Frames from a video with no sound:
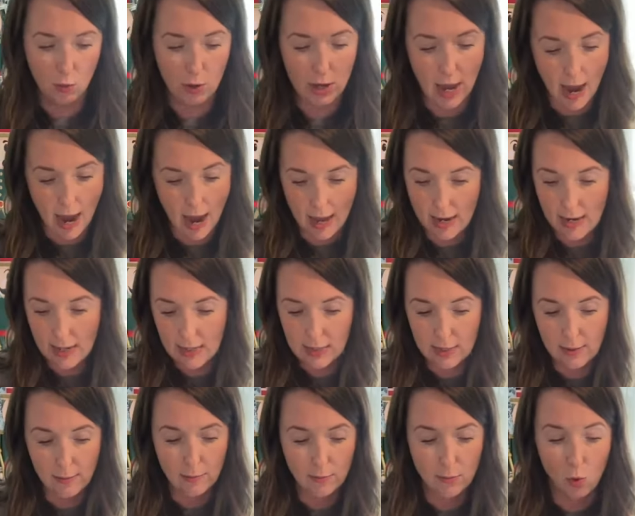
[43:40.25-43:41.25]
We added
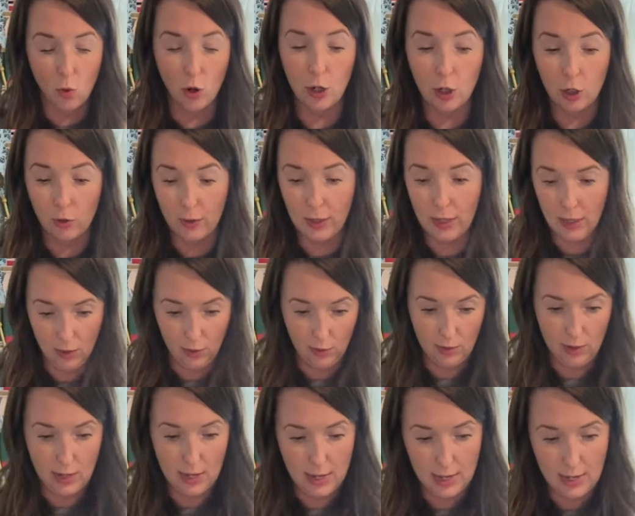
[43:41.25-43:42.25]
some more
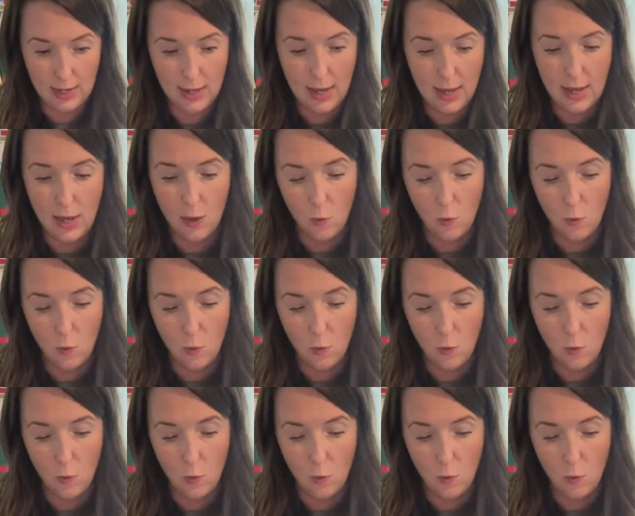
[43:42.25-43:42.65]
greenery.